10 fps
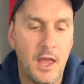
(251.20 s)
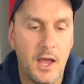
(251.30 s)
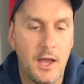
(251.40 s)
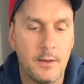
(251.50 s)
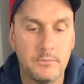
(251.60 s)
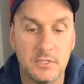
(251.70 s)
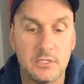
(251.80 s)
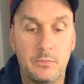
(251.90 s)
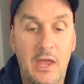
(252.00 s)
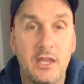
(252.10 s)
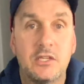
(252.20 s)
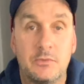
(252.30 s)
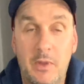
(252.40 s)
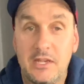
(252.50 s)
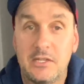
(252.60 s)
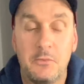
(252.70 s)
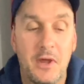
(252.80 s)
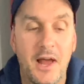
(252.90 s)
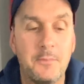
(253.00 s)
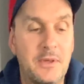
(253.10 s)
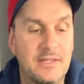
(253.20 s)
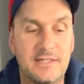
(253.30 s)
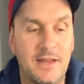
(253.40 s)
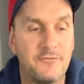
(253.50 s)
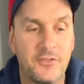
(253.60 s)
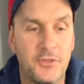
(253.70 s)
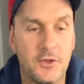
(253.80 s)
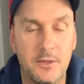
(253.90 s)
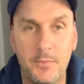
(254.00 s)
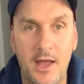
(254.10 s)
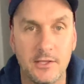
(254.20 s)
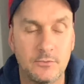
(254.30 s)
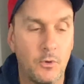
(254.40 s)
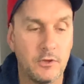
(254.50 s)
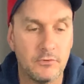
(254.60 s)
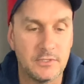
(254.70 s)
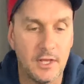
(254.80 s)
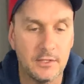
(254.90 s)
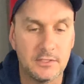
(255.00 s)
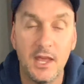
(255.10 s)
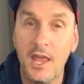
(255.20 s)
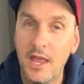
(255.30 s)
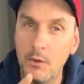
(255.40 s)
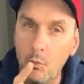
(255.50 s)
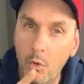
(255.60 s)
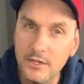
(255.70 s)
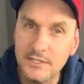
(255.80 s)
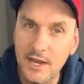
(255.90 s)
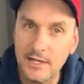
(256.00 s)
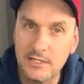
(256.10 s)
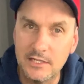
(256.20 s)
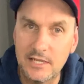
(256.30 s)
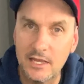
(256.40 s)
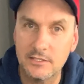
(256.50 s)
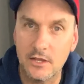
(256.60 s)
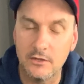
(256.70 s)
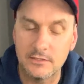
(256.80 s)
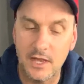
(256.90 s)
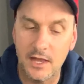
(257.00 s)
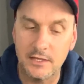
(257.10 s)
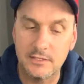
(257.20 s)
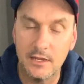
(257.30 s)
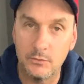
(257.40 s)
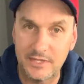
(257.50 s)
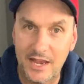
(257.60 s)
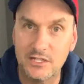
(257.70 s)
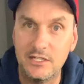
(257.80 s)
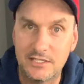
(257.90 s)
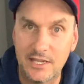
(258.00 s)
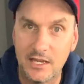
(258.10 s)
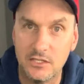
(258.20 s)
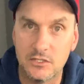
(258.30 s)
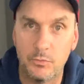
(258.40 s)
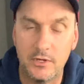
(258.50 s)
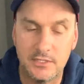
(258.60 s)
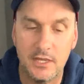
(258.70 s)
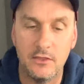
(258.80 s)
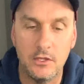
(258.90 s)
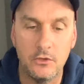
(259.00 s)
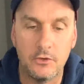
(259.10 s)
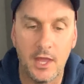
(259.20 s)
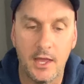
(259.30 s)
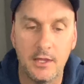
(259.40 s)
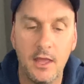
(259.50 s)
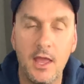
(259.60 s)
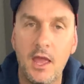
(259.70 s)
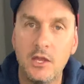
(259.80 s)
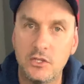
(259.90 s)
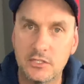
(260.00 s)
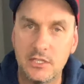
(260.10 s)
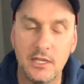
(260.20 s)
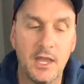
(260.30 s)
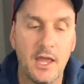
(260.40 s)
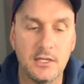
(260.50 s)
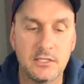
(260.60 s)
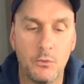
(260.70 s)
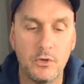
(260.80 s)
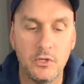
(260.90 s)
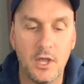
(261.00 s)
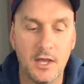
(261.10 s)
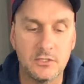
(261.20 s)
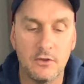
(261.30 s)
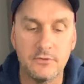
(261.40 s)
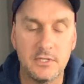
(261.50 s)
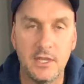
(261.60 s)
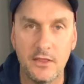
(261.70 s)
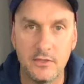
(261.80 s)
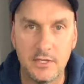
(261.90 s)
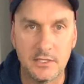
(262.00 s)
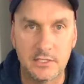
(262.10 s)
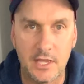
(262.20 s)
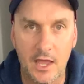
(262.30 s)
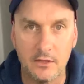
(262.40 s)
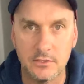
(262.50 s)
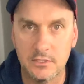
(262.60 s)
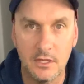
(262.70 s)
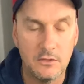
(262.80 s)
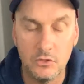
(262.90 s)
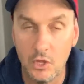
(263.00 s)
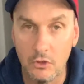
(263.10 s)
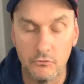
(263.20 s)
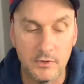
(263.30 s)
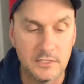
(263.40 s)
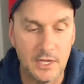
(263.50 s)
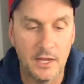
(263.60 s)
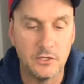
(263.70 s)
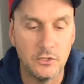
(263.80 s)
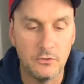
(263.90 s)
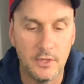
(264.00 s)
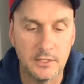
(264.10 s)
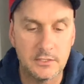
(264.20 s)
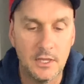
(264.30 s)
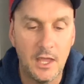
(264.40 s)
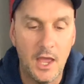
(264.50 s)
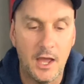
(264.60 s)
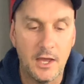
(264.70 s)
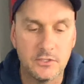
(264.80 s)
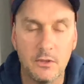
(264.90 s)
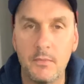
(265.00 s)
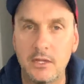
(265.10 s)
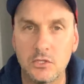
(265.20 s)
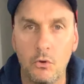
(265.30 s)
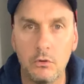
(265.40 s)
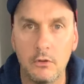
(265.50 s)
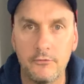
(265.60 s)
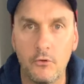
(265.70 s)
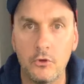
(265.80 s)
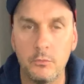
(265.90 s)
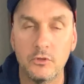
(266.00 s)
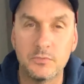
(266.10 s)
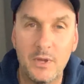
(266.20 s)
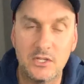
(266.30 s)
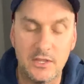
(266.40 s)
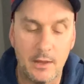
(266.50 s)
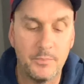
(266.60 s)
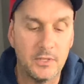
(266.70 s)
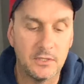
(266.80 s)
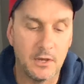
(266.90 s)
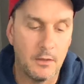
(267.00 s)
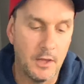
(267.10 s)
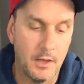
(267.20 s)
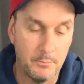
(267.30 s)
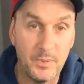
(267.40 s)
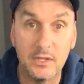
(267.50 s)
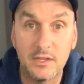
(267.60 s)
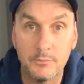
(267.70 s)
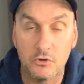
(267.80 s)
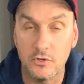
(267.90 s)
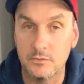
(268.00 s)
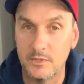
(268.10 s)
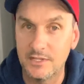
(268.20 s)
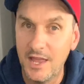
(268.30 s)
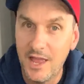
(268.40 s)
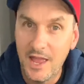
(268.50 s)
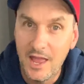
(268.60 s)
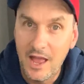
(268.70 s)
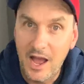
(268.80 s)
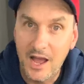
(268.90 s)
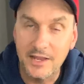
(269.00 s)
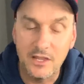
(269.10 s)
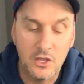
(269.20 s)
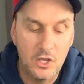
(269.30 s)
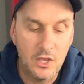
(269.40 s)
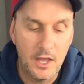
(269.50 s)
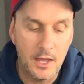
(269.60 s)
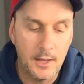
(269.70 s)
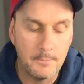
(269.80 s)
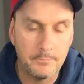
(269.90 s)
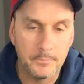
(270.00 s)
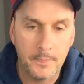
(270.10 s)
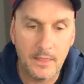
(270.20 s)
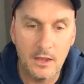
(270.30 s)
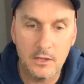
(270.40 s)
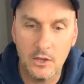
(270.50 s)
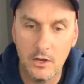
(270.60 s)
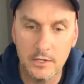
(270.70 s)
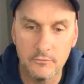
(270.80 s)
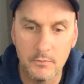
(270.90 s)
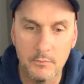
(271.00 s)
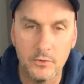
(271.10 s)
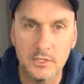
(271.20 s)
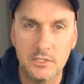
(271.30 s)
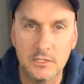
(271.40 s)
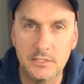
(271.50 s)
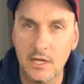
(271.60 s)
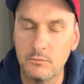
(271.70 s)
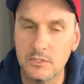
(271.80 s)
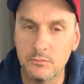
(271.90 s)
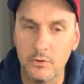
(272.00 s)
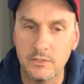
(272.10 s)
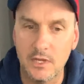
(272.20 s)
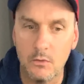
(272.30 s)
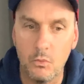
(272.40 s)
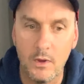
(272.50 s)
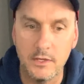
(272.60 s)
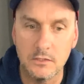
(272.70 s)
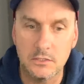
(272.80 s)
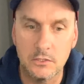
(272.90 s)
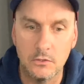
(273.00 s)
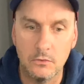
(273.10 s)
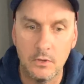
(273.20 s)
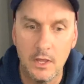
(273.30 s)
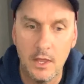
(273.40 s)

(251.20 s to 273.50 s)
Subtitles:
Especially when I picked it up for £30, what a result. It wasn't actually Tesco's, guys, it was actually Sainsbury's in the UK. Just in case, I want you guys to obviously get the discounts. Note the reason I do this, so it makes it all affordable, especially that build up to Christmas. I can't even remember which Sainsbury's I went to.